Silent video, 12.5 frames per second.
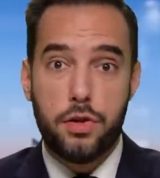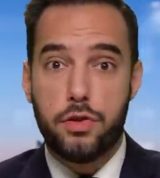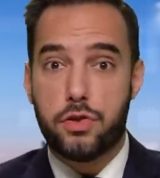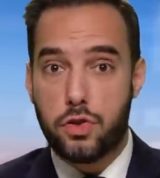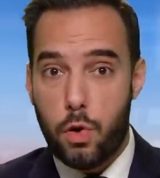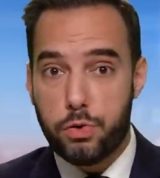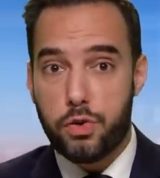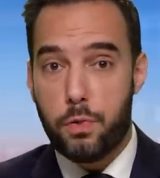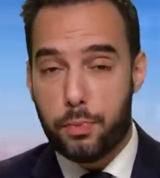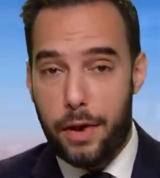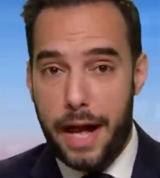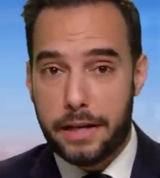The Social
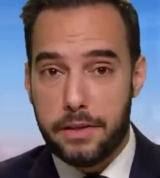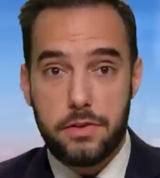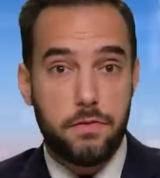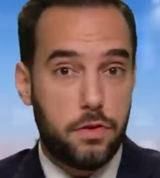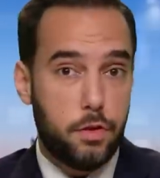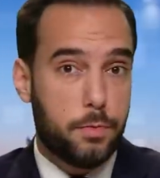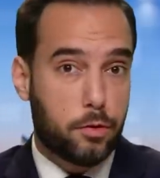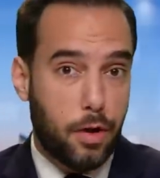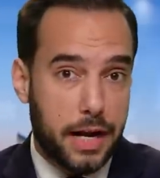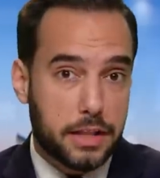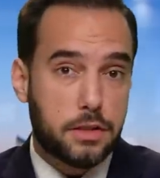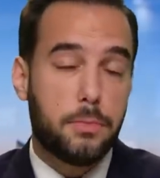Practice of Human Rights,